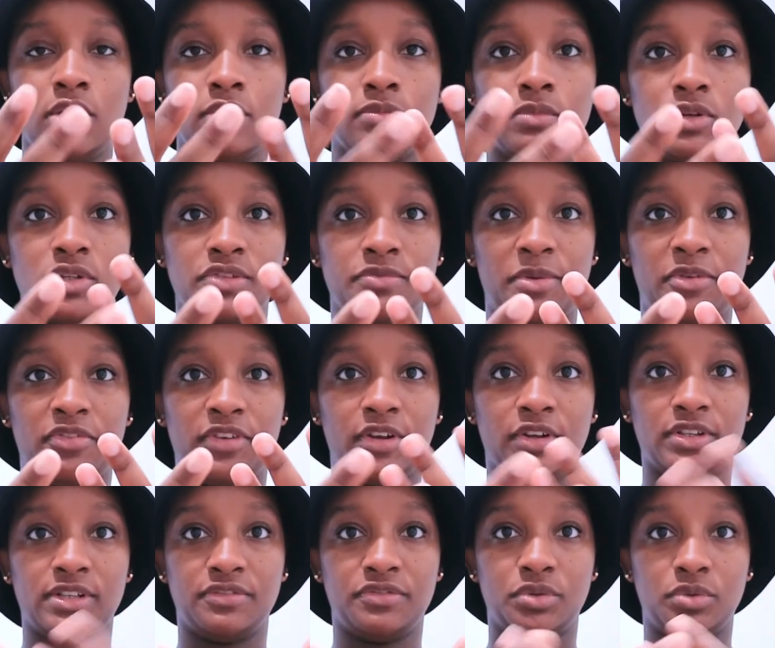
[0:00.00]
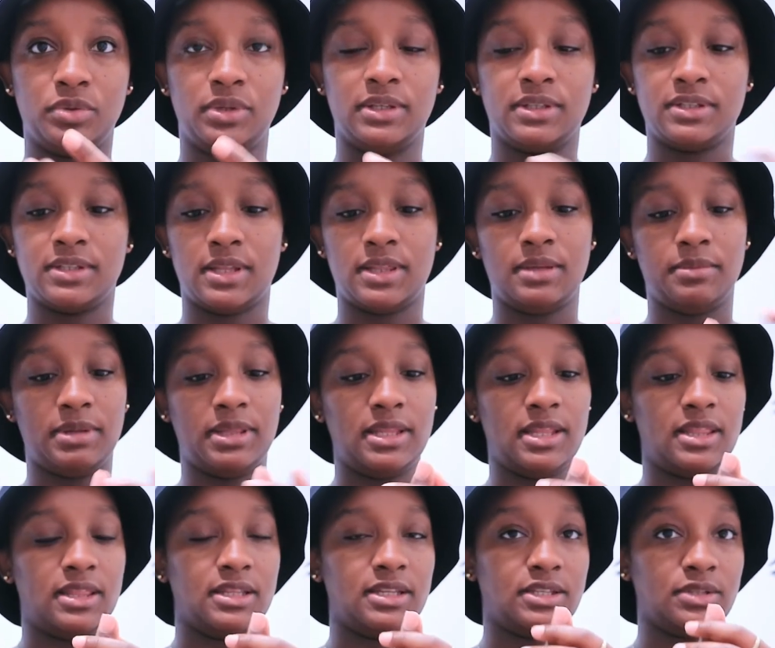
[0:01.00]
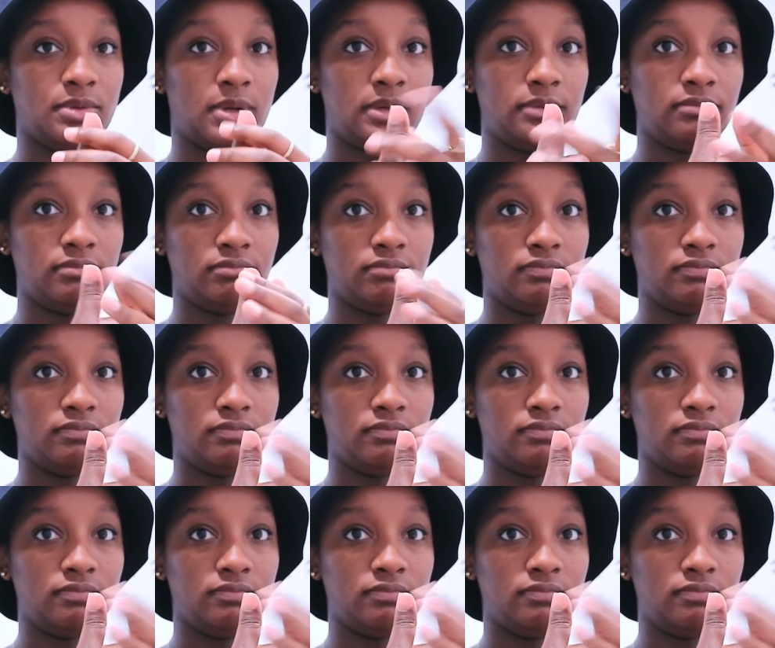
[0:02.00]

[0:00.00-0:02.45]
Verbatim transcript: most of my fingers have no nails on them and this one